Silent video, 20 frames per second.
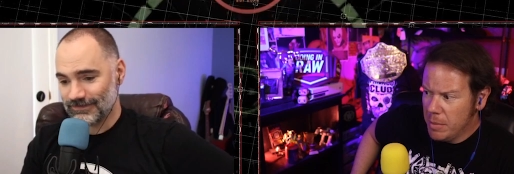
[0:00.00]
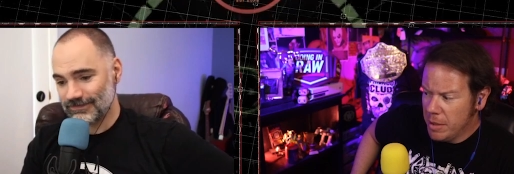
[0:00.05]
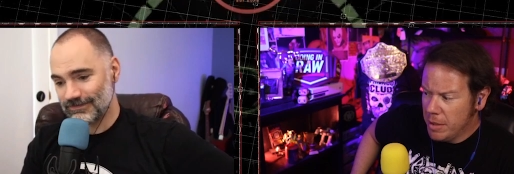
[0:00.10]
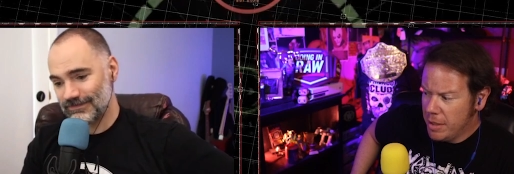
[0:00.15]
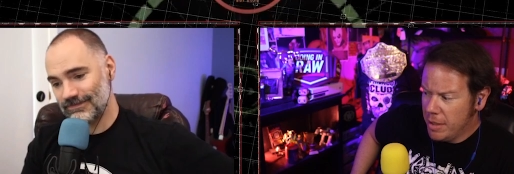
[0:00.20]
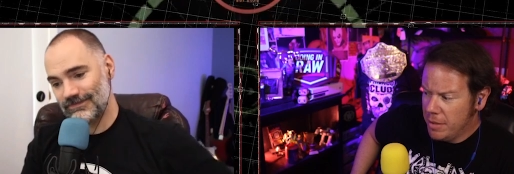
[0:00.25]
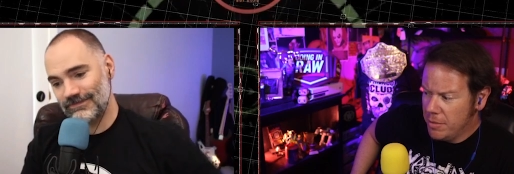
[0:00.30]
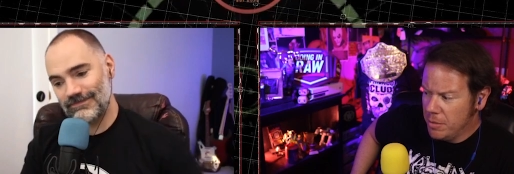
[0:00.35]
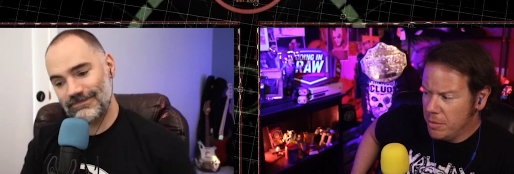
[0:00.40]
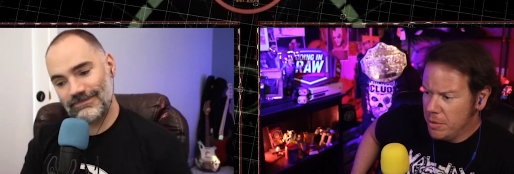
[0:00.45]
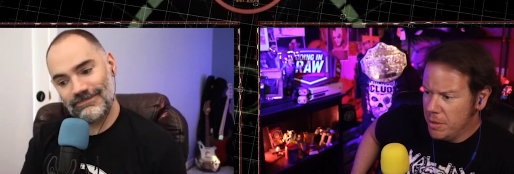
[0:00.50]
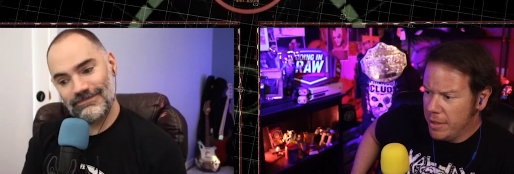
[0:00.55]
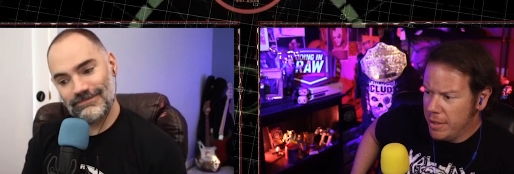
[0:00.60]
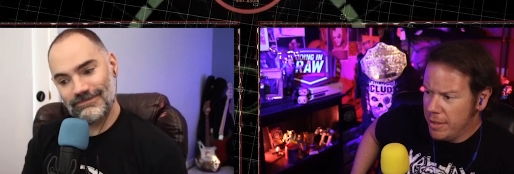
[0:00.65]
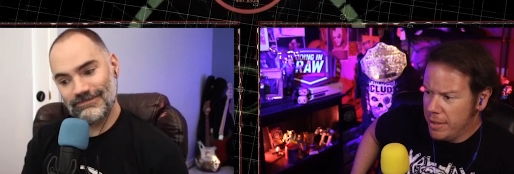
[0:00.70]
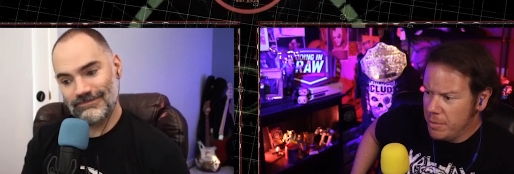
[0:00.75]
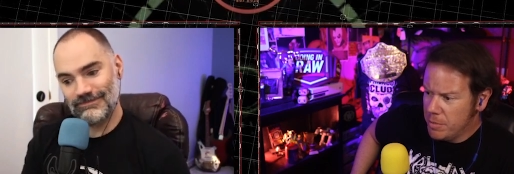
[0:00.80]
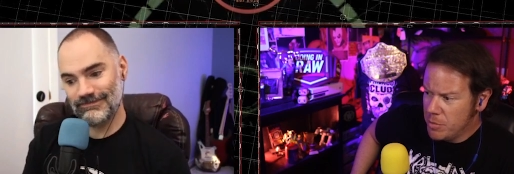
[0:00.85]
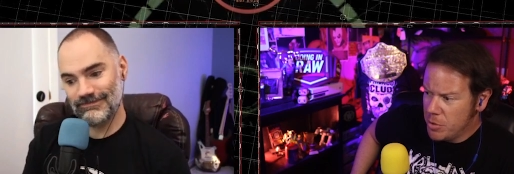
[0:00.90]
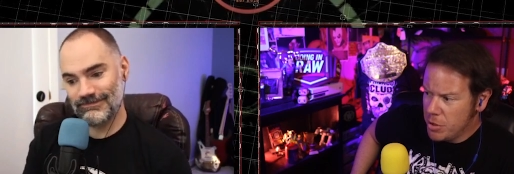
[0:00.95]
Speaker 1: be careful with
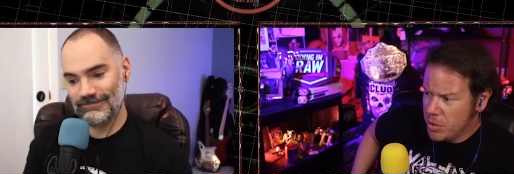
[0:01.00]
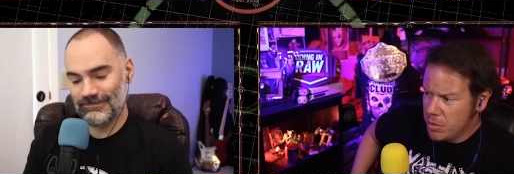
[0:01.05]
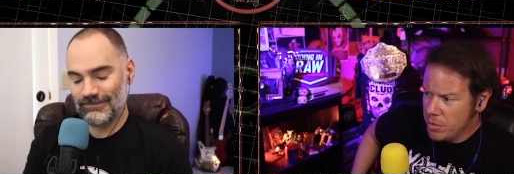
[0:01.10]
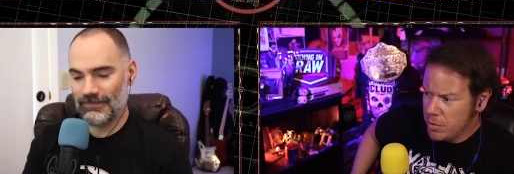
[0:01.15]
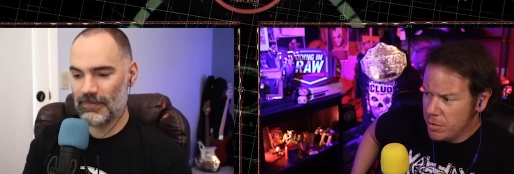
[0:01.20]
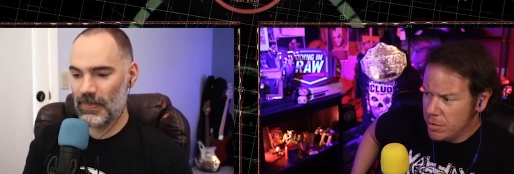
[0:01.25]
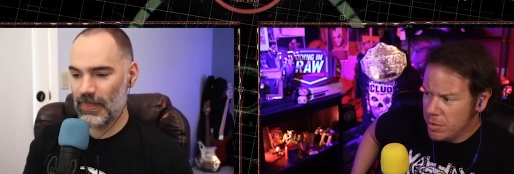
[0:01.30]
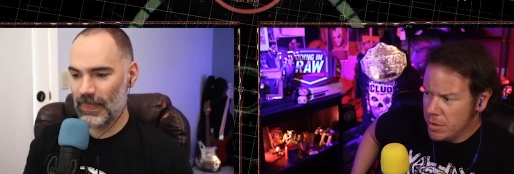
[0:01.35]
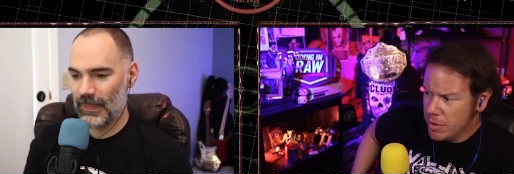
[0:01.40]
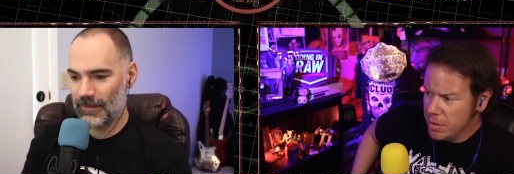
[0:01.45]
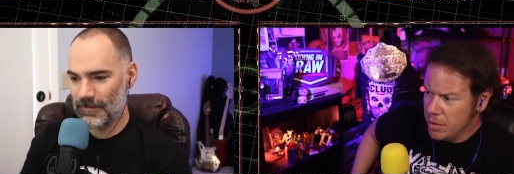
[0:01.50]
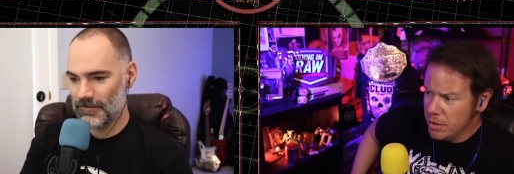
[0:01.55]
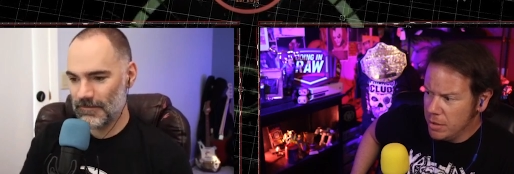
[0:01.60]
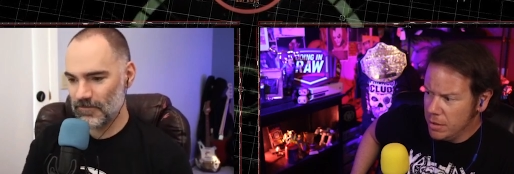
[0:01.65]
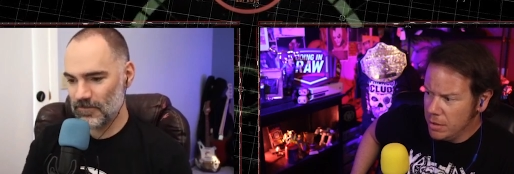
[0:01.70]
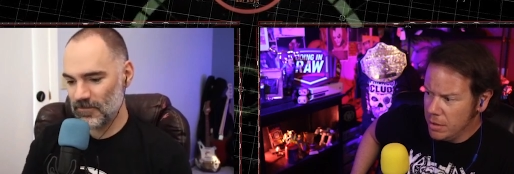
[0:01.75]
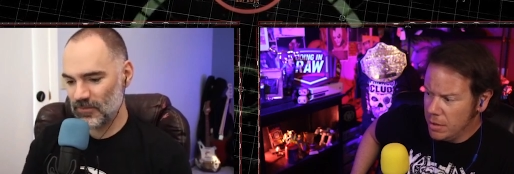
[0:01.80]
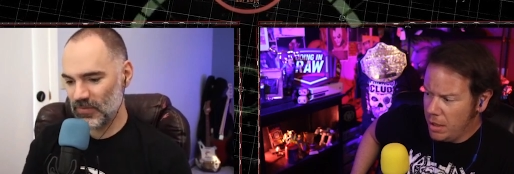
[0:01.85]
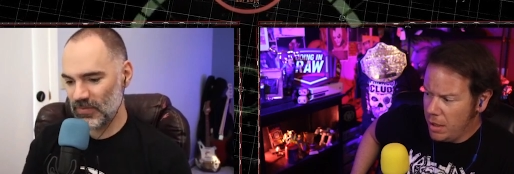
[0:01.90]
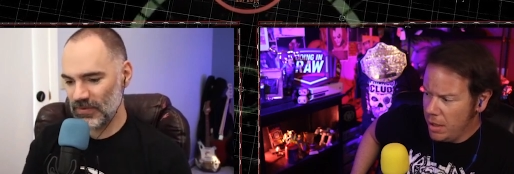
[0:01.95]
that. I'm sure it was a
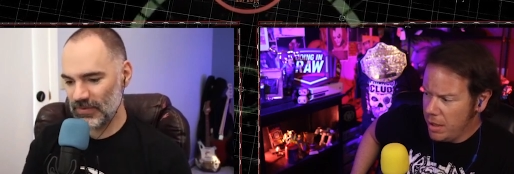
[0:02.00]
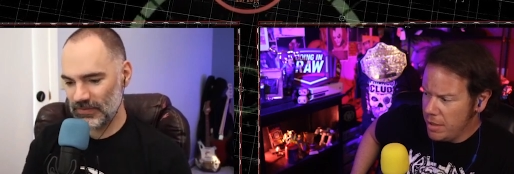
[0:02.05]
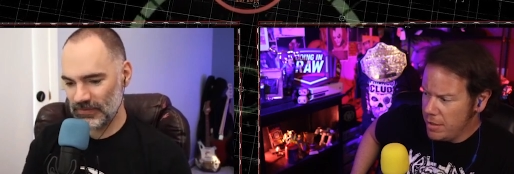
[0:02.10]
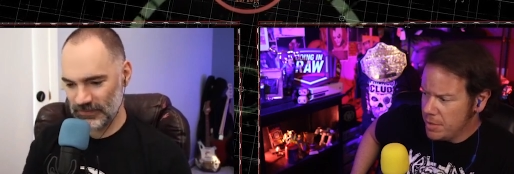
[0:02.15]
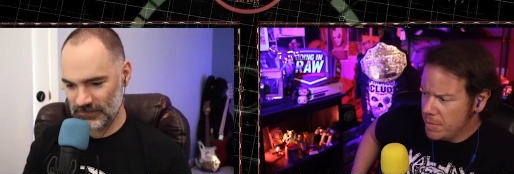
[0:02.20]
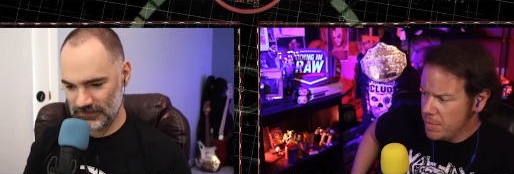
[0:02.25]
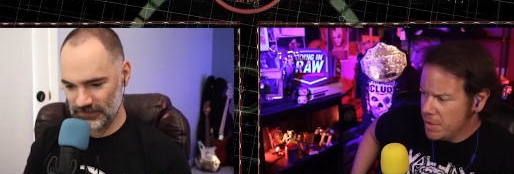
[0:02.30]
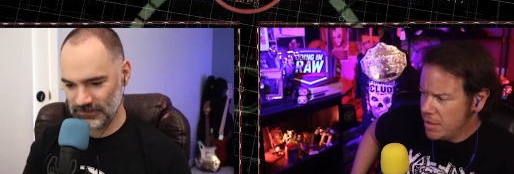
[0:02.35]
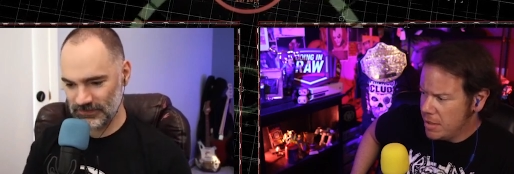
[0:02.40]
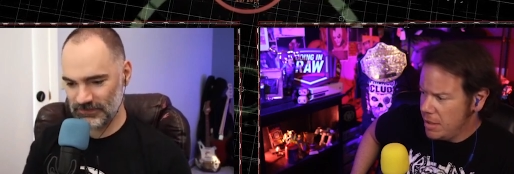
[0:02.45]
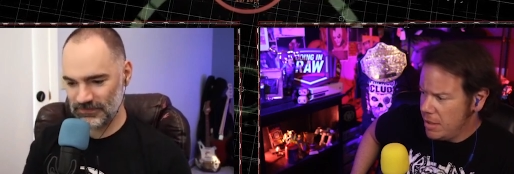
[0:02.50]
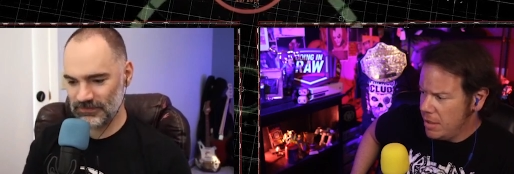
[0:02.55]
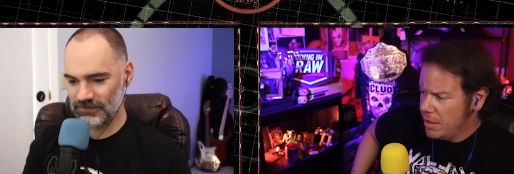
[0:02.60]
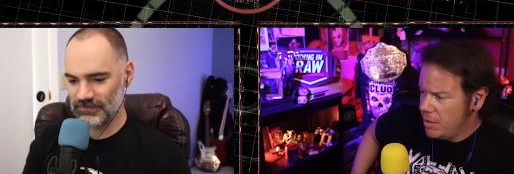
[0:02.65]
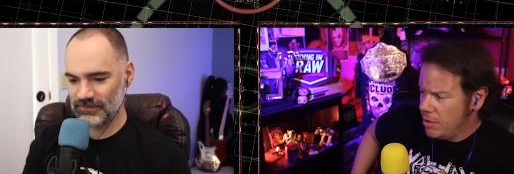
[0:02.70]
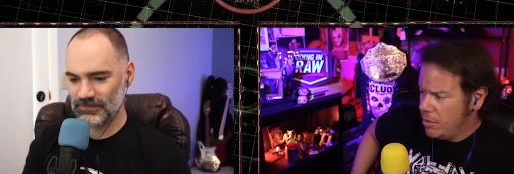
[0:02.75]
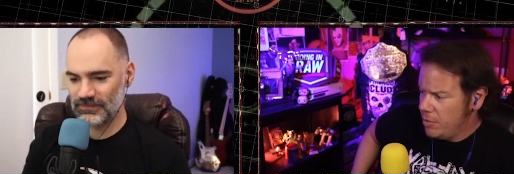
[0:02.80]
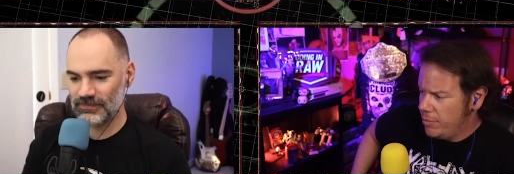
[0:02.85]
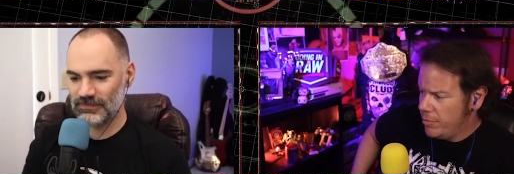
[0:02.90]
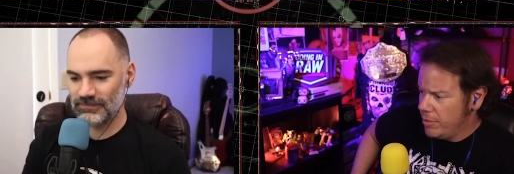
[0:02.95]
honest mistake.
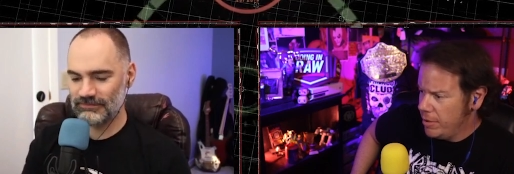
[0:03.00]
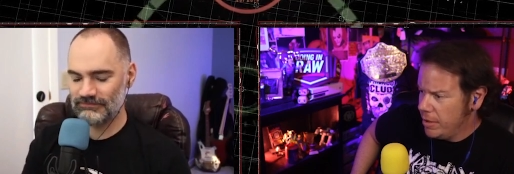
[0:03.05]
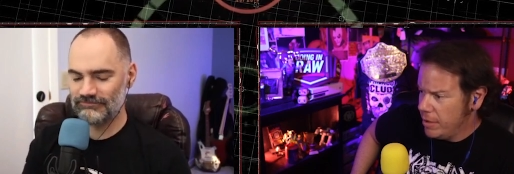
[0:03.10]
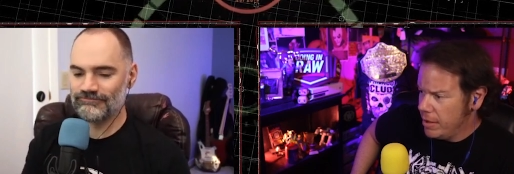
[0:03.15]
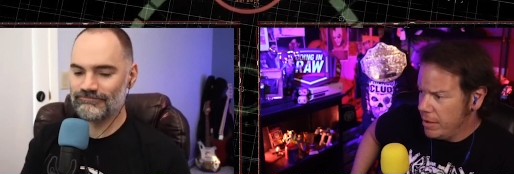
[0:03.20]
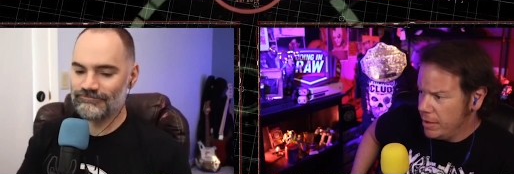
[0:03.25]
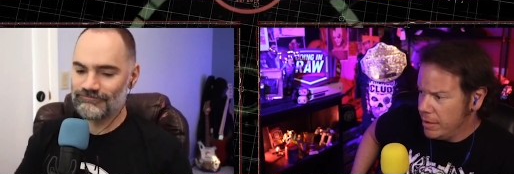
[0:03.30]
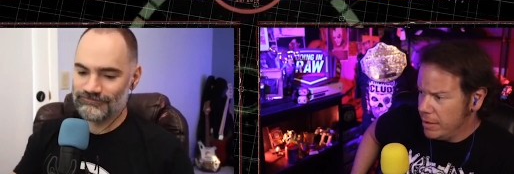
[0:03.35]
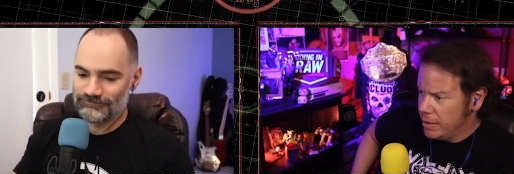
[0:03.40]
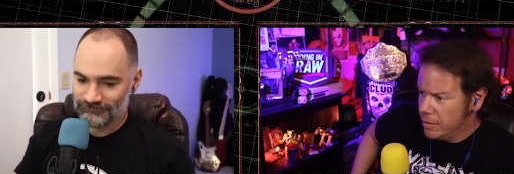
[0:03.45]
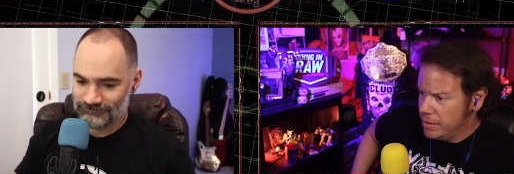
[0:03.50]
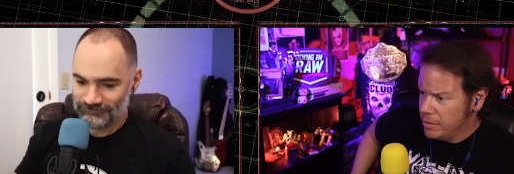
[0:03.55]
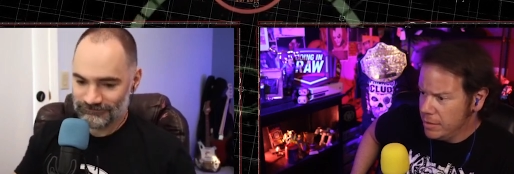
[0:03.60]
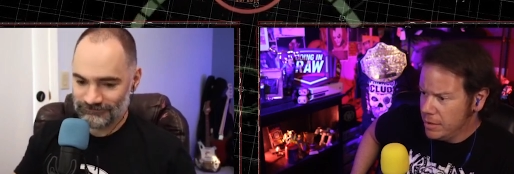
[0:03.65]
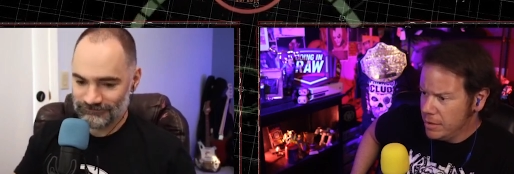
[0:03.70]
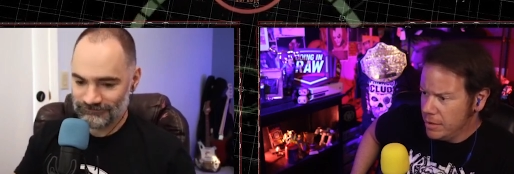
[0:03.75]
Hopefully, uh,